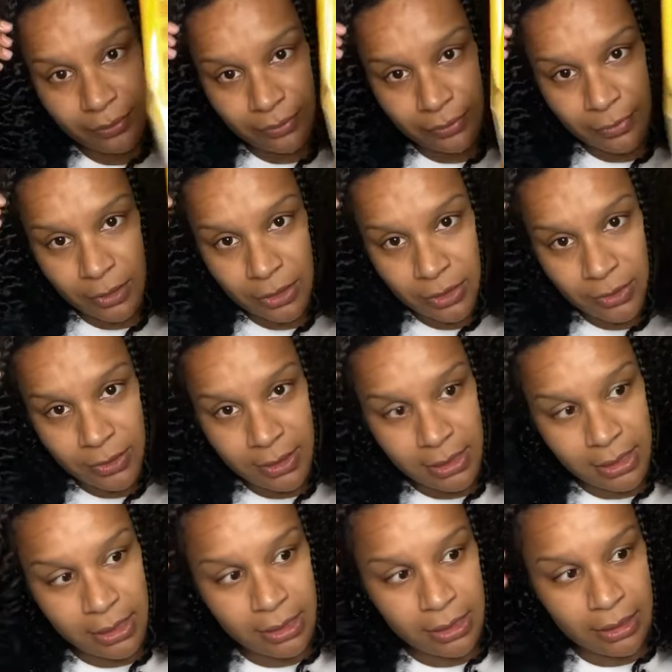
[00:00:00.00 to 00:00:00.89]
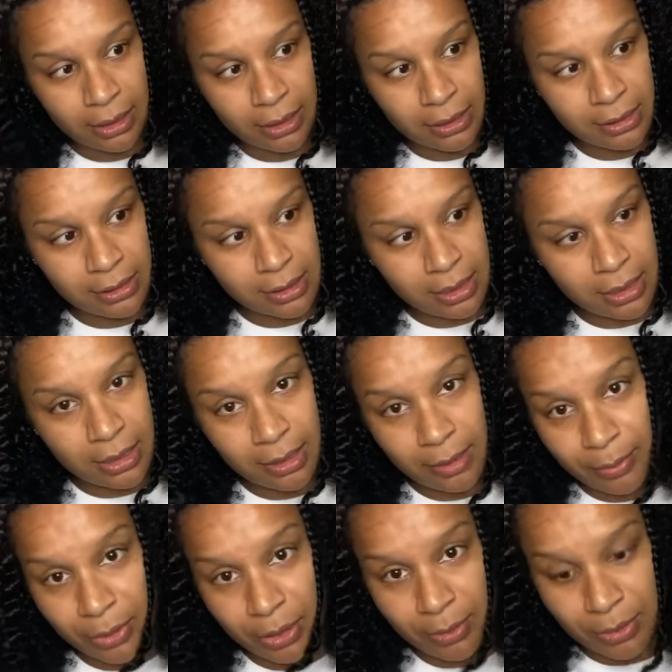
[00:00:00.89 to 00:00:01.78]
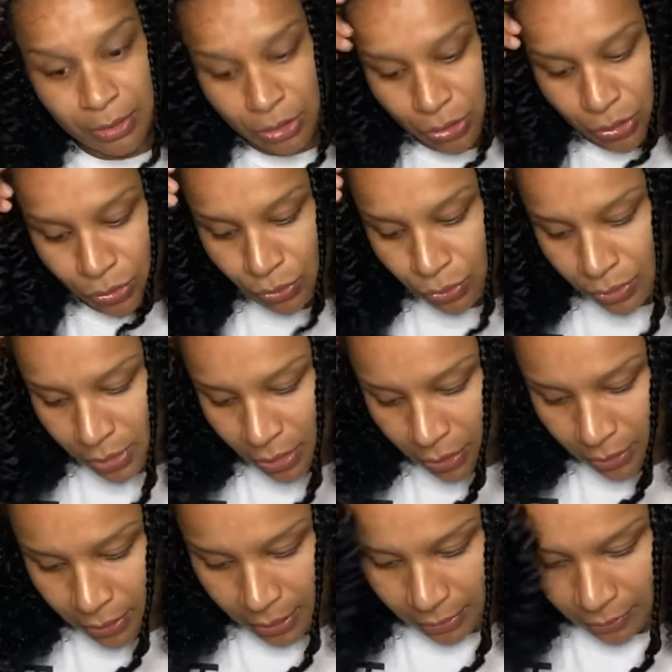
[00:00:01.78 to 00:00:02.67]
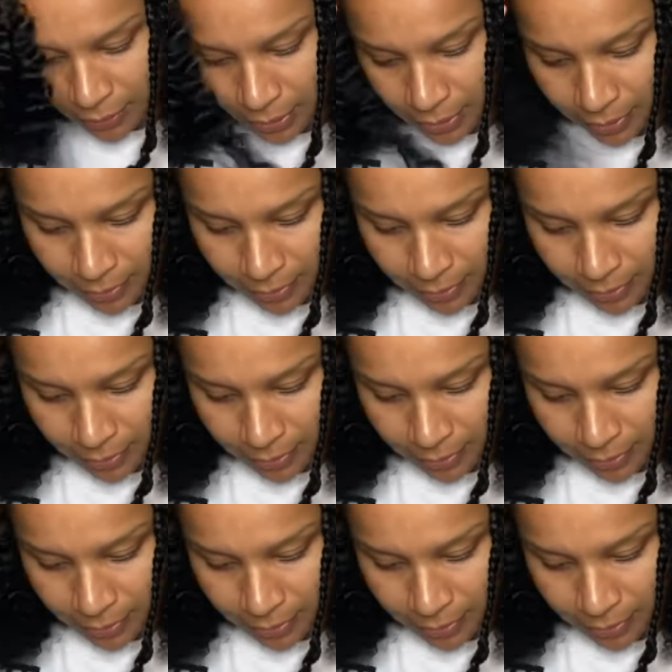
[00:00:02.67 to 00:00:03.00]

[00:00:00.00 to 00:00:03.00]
As you see, like I said, I pretty much used all that one up.